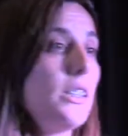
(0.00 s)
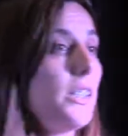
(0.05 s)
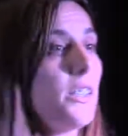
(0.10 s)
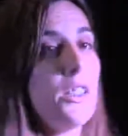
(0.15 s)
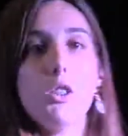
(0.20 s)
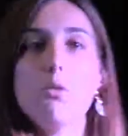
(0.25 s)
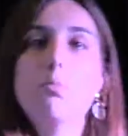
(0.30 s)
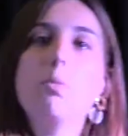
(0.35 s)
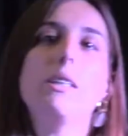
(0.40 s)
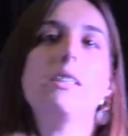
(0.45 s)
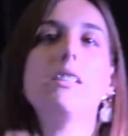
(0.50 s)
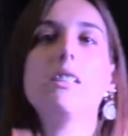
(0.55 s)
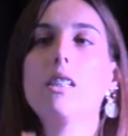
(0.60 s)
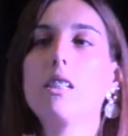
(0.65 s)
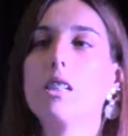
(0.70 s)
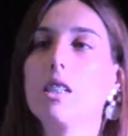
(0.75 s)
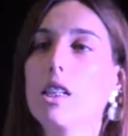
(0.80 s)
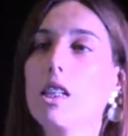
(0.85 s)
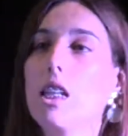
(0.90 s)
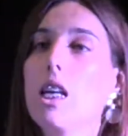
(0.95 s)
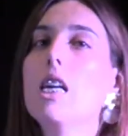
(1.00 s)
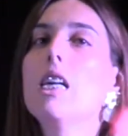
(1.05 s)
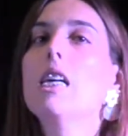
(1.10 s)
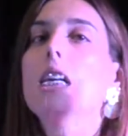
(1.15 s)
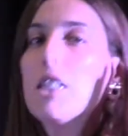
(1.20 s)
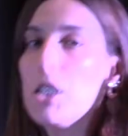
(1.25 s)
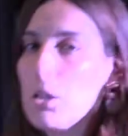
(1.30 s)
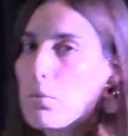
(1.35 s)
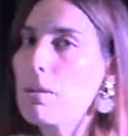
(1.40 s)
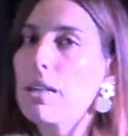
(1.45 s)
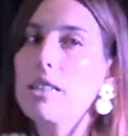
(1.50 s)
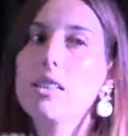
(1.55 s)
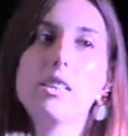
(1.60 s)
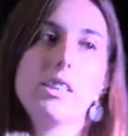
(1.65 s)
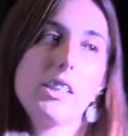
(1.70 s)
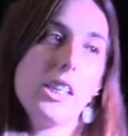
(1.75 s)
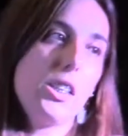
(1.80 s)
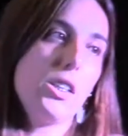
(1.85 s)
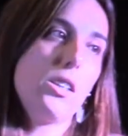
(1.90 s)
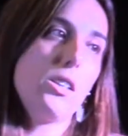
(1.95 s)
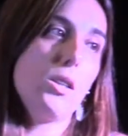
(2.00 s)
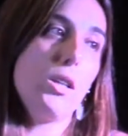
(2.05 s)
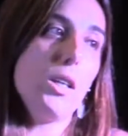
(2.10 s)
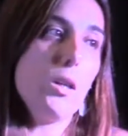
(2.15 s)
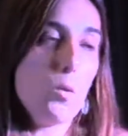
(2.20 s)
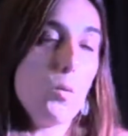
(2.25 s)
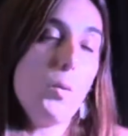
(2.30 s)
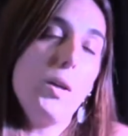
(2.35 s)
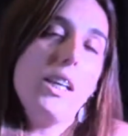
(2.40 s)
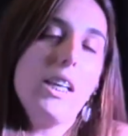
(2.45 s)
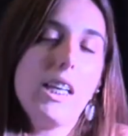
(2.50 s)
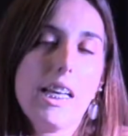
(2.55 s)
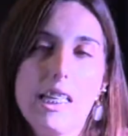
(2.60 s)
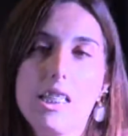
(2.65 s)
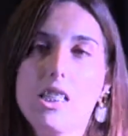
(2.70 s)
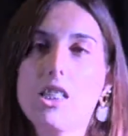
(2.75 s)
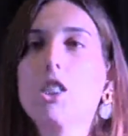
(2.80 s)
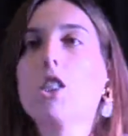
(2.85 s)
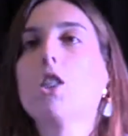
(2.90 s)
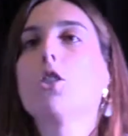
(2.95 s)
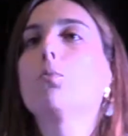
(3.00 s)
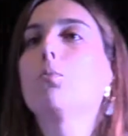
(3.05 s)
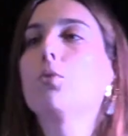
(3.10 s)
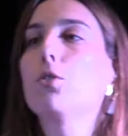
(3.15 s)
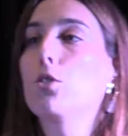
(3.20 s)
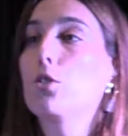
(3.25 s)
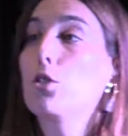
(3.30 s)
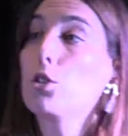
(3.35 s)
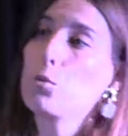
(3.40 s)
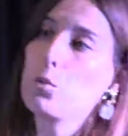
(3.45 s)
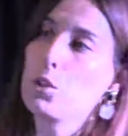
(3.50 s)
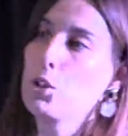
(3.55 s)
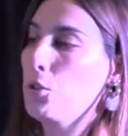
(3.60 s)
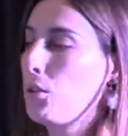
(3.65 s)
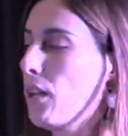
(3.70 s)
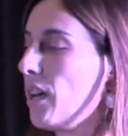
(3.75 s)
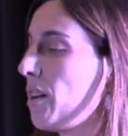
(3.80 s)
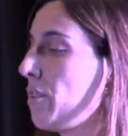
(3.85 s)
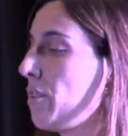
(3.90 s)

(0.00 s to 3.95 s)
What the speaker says: This is basically the mindset we as an entrepreneur we should